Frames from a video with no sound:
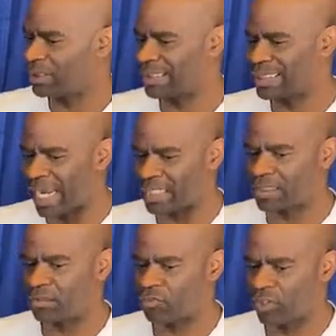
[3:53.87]
is
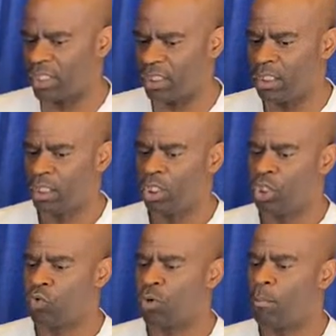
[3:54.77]
attached to funny,
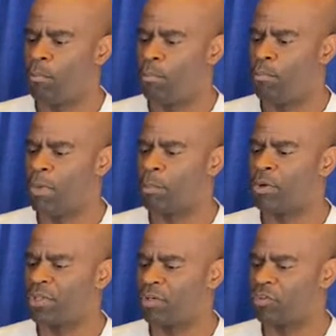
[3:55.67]
you
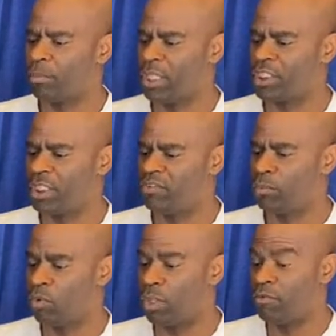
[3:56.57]
remember the information even
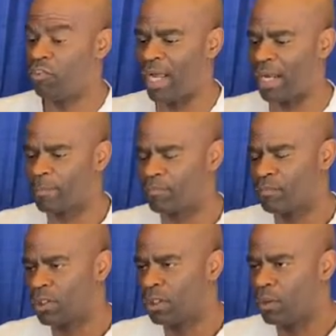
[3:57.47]
more. In fact,
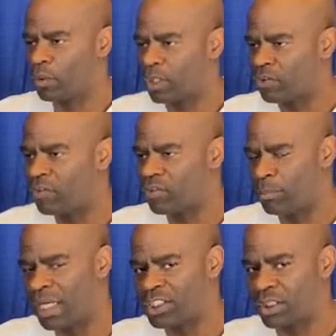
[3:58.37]
whatever
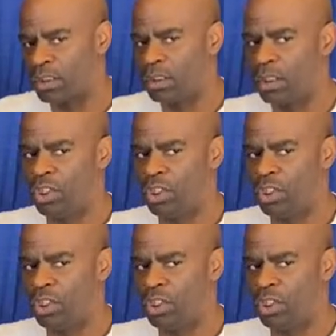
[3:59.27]
information